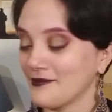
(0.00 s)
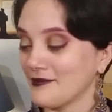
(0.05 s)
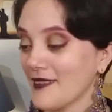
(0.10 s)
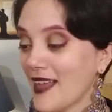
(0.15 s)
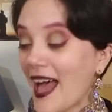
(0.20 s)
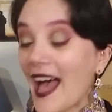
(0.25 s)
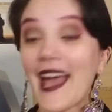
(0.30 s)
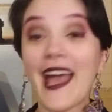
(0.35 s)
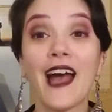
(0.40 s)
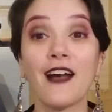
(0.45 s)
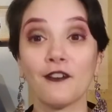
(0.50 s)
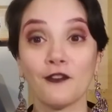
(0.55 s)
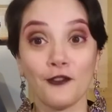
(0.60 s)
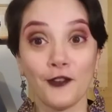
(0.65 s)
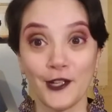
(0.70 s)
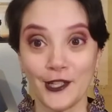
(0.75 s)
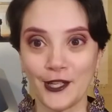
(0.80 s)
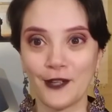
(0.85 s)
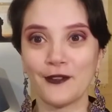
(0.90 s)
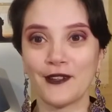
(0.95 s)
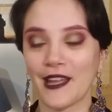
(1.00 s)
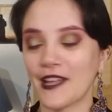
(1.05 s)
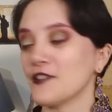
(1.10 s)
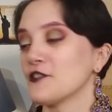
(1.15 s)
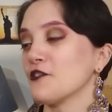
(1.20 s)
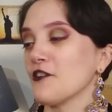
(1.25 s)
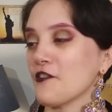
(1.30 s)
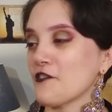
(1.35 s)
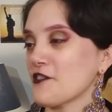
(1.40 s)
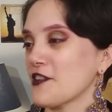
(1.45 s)
I have renewed
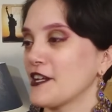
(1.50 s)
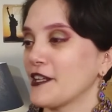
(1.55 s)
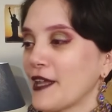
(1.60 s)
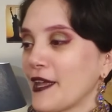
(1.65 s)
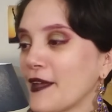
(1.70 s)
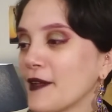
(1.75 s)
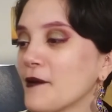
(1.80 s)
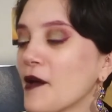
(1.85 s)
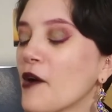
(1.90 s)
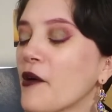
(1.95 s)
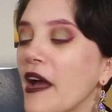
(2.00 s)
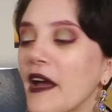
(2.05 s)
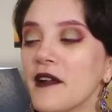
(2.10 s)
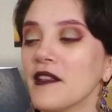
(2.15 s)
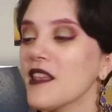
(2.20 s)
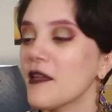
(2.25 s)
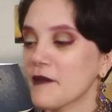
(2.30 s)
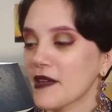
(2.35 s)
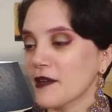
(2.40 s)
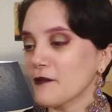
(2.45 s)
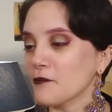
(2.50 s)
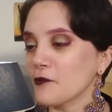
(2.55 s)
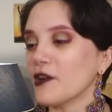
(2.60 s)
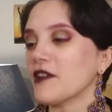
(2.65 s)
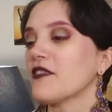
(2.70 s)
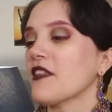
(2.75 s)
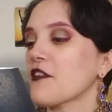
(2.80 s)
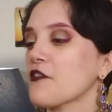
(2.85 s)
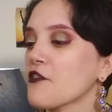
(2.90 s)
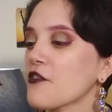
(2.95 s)
interest in it. Okay, let me read
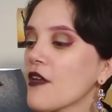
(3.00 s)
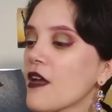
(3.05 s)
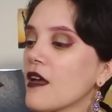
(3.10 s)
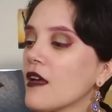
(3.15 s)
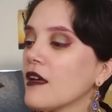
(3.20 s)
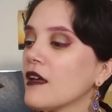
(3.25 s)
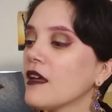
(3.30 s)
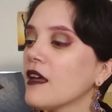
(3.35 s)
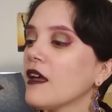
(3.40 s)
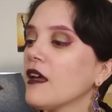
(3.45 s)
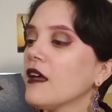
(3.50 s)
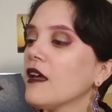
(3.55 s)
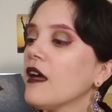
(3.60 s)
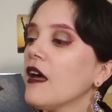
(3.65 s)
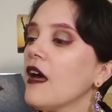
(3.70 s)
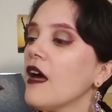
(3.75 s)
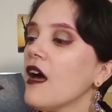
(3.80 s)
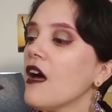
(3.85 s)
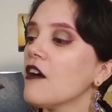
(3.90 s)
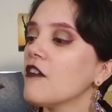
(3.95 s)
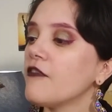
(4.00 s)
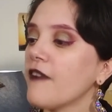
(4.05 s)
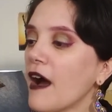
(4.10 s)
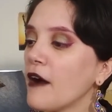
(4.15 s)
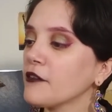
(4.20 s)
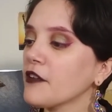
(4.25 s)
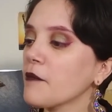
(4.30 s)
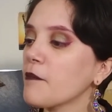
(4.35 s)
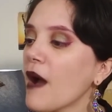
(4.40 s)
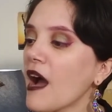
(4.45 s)
this.
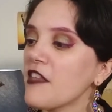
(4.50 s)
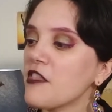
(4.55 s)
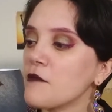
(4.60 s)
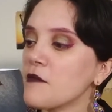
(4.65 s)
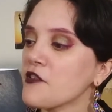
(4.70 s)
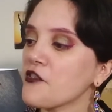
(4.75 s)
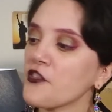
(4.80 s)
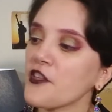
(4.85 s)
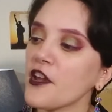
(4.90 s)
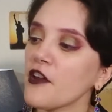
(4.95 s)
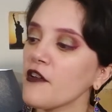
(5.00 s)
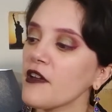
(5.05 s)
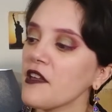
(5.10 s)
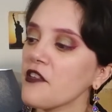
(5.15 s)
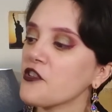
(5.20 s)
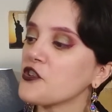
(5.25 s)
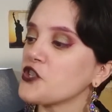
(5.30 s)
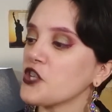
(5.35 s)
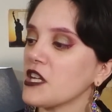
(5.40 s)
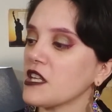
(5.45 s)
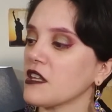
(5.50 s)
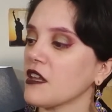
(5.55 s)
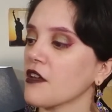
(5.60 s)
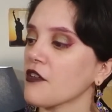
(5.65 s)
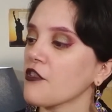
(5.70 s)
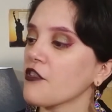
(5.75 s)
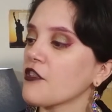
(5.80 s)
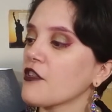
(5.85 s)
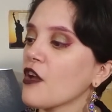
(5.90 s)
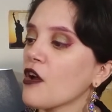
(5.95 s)
Founded by the mysterious
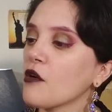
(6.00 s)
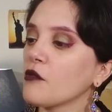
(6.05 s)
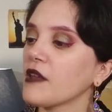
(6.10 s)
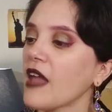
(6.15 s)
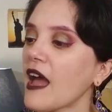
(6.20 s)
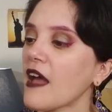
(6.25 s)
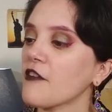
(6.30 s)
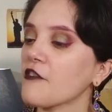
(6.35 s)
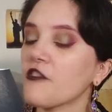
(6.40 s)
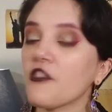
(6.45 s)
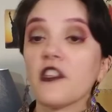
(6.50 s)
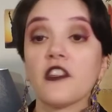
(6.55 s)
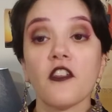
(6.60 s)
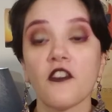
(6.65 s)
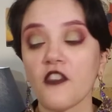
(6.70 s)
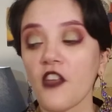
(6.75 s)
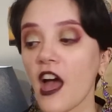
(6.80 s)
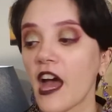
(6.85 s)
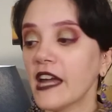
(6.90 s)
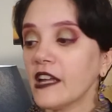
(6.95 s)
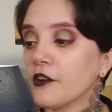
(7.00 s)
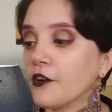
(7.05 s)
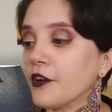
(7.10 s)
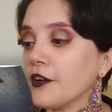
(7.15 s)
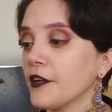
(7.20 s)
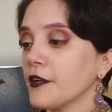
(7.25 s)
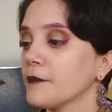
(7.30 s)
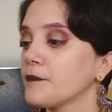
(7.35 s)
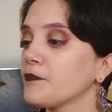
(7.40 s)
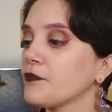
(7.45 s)
genius known as the
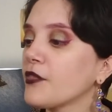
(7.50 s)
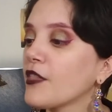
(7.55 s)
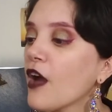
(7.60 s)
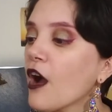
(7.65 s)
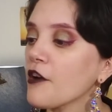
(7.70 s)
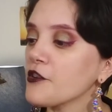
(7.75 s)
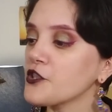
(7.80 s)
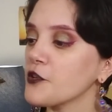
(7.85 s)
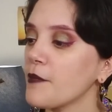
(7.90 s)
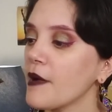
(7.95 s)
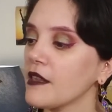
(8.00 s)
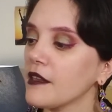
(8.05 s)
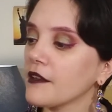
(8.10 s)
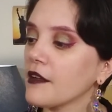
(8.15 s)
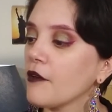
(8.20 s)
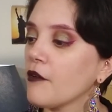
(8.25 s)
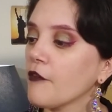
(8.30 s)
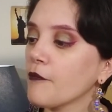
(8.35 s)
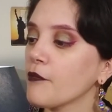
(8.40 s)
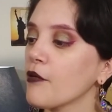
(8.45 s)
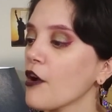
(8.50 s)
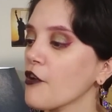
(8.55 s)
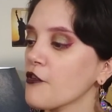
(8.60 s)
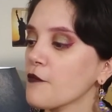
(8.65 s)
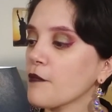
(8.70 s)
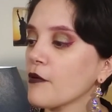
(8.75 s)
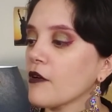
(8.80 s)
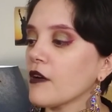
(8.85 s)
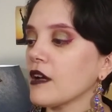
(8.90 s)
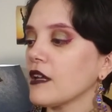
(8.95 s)
Designer, the archipelago of
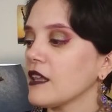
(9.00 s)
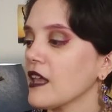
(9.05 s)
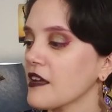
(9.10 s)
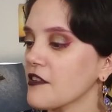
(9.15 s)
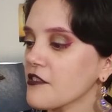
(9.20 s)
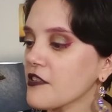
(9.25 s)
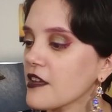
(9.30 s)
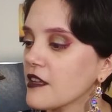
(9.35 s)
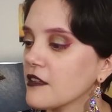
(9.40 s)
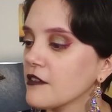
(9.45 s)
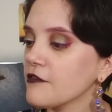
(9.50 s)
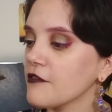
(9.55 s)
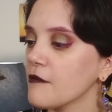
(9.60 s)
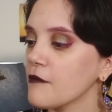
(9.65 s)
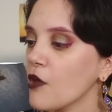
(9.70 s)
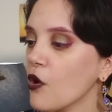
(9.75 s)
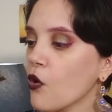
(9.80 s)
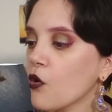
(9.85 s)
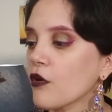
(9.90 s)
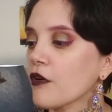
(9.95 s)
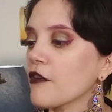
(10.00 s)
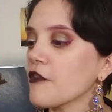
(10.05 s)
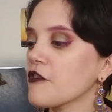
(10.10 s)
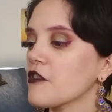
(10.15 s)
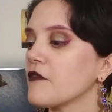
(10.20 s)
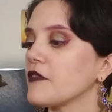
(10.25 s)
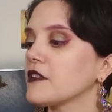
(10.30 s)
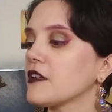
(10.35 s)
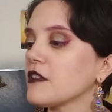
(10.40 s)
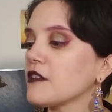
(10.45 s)
Prospera lies hidden from the horrors
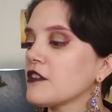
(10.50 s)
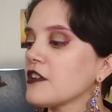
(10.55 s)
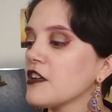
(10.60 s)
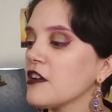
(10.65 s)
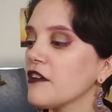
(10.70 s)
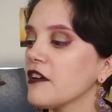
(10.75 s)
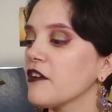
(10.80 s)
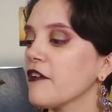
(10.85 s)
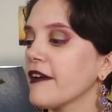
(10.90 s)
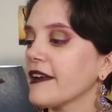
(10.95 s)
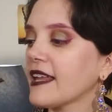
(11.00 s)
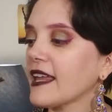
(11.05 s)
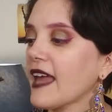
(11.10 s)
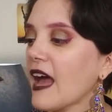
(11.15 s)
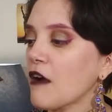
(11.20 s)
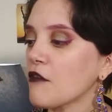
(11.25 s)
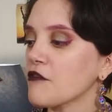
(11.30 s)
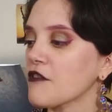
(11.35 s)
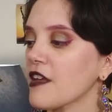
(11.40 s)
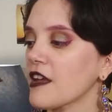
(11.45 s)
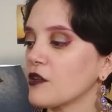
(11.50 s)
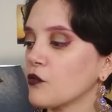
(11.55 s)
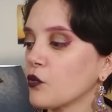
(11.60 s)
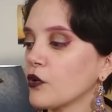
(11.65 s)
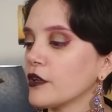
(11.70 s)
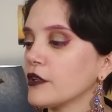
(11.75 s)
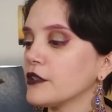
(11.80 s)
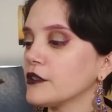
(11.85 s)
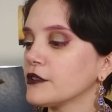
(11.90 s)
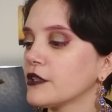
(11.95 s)
of a deteriorating outside
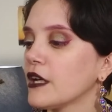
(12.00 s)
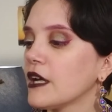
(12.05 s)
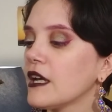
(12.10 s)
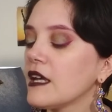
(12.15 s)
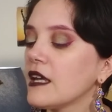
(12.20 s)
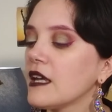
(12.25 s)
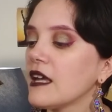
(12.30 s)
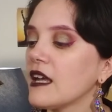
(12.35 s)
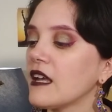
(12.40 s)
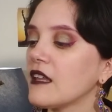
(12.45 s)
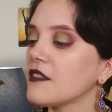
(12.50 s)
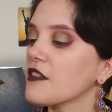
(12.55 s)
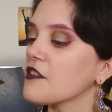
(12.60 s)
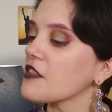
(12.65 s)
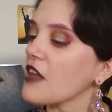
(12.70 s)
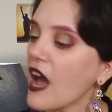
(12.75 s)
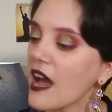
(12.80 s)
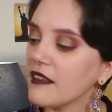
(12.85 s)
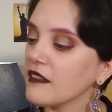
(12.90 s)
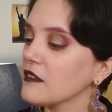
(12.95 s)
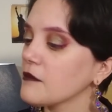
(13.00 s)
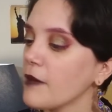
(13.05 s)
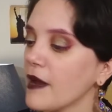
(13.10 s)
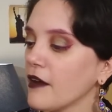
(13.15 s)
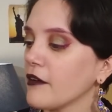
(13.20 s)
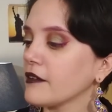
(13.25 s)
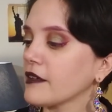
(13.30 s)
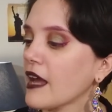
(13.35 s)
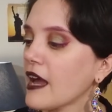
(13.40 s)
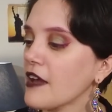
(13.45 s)
world. In this island
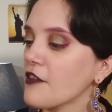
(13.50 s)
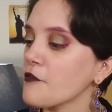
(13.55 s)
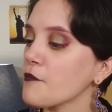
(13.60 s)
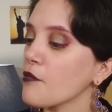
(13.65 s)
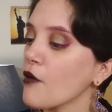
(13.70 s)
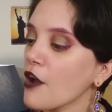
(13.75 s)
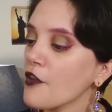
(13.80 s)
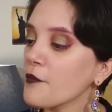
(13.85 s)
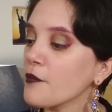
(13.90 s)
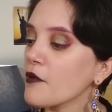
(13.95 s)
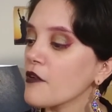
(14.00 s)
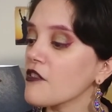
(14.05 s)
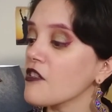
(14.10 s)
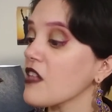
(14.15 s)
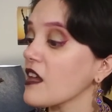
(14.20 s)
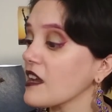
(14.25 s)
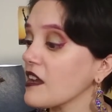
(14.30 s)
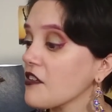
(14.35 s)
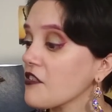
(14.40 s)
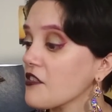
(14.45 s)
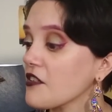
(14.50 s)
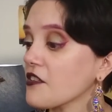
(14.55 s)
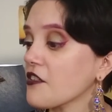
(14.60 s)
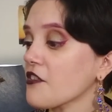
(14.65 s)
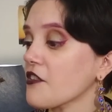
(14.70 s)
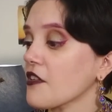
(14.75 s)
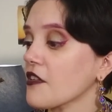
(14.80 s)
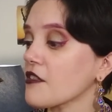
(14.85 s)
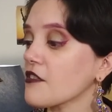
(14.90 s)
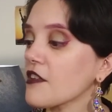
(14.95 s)
paradise, prosperous lucky
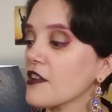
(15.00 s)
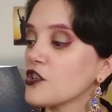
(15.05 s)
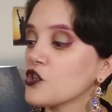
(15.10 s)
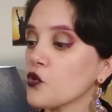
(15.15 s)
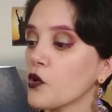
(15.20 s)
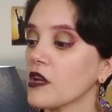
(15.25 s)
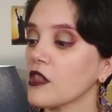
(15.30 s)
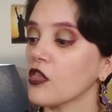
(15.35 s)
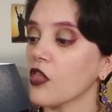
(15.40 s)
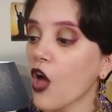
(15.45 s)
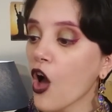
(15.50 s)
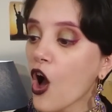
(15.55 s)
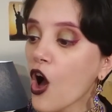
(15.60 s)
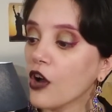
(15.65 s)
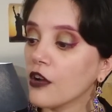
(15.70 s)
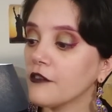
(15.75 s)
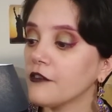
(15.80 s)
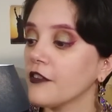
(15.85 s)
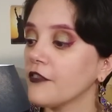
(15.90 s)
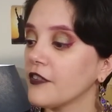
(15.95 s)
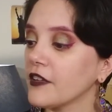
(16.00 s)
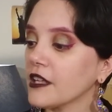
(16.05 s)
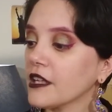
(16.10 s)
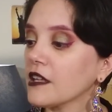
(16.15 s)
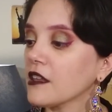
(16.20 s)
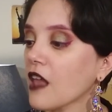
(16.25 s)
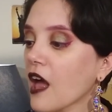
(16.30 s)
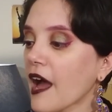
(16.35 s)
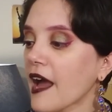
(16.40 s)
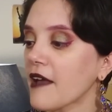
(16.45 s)
citizens enjoy long, fulfilling
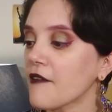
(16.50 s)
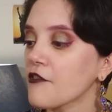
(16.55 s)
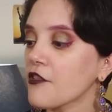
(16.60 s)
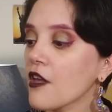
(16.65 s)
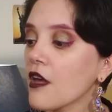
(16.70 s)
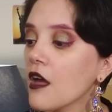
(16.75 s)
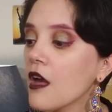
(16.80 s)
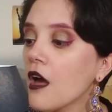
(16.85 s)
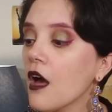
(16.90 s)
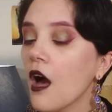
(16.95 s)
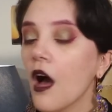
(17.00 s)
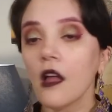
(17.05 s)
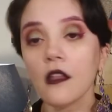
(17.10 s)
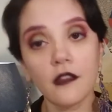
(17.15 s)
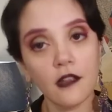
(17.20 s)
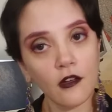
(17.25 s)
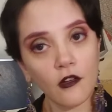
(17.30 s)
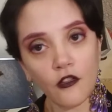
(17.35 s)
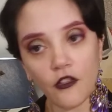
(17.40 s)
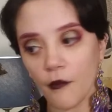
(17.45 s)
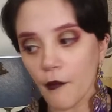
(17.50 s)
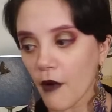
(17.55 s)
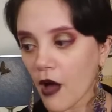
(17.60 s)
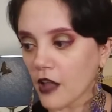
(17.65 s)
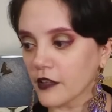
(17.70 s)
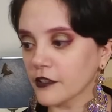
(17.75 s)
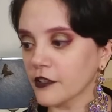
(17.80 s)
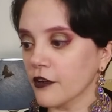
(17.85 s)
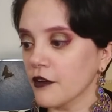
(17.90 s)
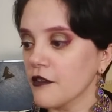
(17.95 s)
lives until the
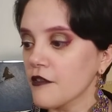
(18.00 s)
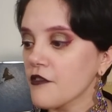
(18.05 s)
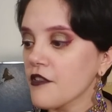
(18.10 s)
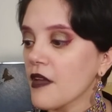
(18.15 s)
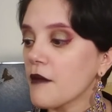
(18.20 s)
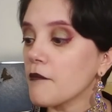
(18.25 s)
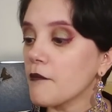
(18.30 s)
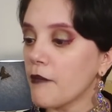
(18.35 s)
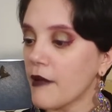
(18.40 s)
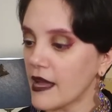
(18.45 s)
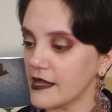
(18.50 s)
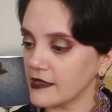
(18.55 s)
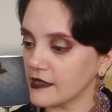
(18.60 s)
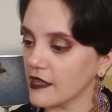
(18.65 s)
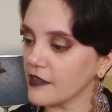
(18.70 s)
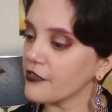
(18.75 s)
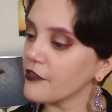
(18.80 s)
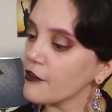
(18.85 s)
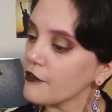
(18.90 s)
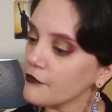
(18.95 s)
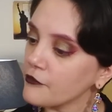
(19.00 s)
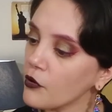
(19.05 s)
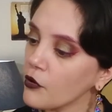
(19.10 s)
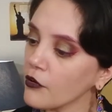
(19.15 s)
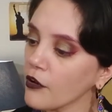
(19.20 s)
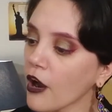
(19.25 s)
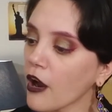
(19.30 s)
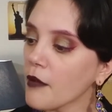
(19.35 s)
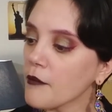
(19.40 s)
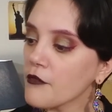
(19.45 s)
monitors embedded in their
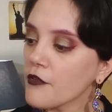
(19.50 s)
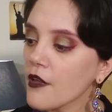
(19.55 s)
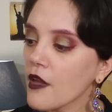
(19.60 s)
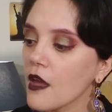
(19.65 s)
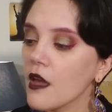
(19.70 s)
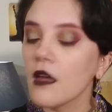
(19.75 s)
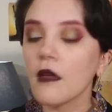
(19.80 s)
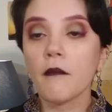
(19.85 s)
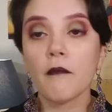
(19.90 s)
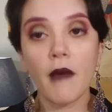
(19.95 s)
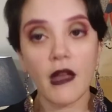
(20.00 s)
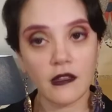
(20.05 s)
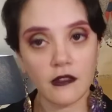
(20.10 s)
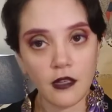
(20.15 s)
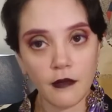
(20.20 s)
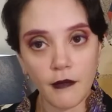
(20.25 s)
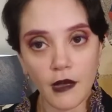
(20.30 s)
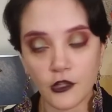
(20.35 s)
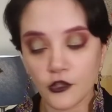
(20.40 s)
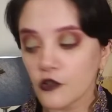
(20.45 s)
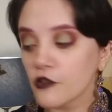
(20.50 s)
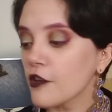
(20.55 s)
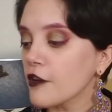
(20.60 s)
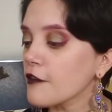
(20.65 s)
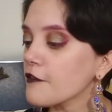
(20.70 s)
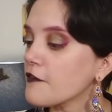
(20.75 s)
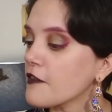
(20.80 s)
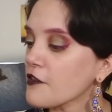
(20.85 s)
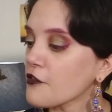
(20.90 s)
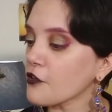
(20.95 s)
forearms, meant to measure their
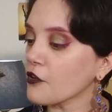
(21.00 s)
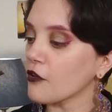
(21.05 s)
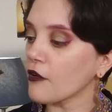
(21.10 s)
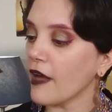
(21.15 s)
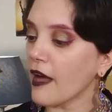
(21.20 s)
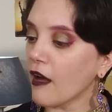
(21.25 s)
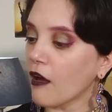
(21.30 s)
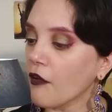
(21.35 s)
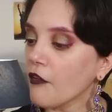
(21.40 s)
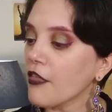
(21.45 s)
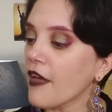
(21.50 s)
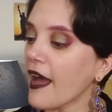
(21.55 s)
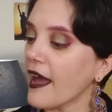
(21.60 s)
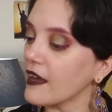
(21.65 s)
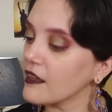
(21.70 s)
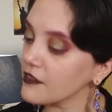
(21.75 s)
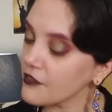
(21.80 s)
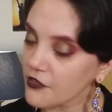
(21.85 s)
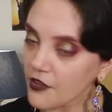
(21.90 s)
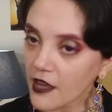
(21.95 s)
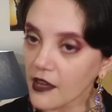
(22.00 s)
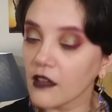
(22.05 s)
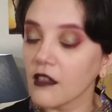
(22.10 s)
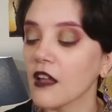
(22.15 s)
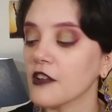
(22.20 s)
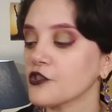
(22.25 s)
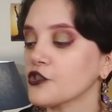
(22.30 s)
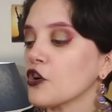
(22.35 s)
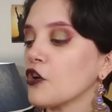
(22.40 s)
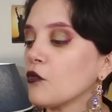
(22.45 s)
physical health and
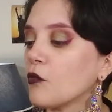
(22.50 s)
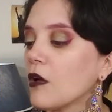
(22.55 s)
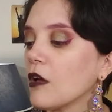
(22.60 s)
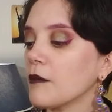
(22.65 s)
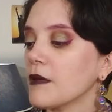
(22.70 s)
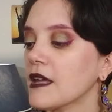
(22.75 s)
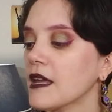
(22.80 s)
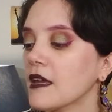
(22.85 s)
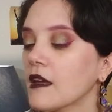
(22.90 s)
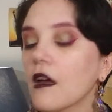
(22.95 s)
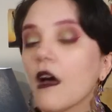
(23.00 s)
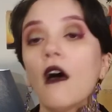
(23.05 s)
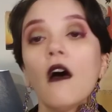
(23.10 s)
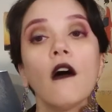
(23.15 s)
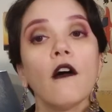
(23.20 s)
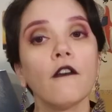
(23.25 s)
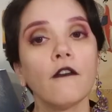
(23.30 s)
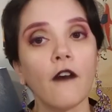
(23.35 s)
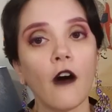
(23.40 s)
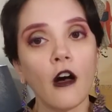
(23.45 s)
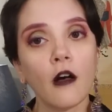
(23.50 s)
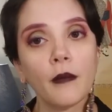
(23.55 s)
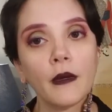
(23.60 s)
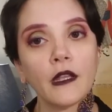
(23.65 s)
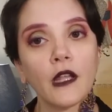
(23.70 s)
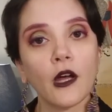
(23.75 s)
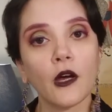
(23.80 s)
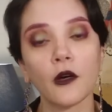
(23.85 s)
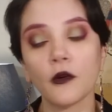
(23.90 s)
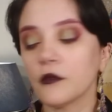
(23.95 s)
psychological well being, fall
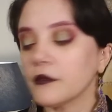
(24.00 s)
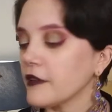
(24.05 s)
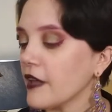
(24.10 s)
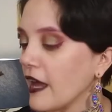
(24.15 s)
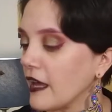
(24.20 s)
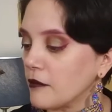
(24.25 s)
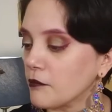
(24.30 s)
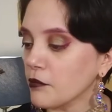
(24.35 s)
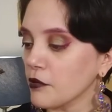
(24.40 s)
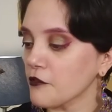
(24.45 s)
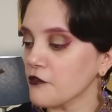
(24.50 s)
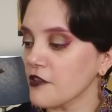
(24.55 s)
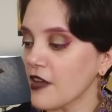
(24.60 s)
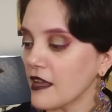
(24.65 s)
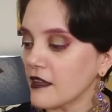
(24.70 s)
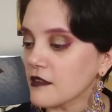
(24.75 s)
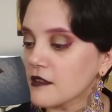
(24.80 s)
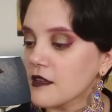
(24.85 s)
below 10%.